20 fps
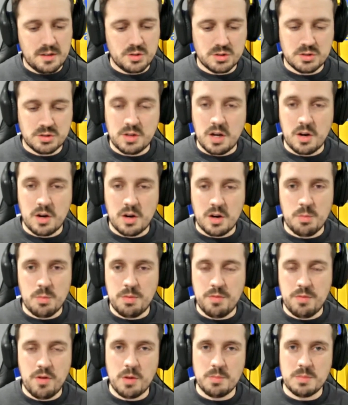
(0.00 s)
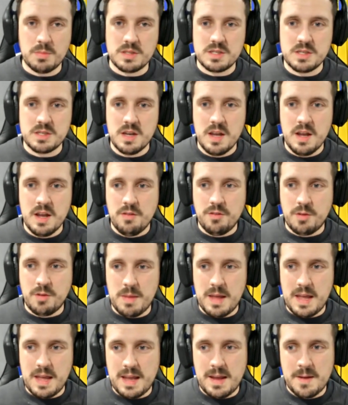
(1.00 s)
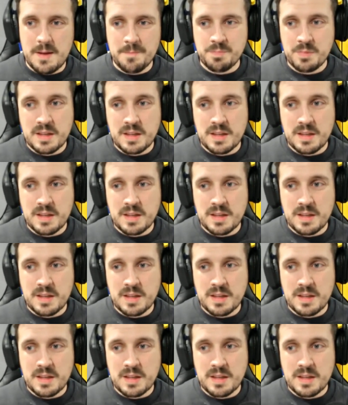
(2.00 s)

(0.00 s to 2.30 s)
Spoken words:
Just not a good performance for me.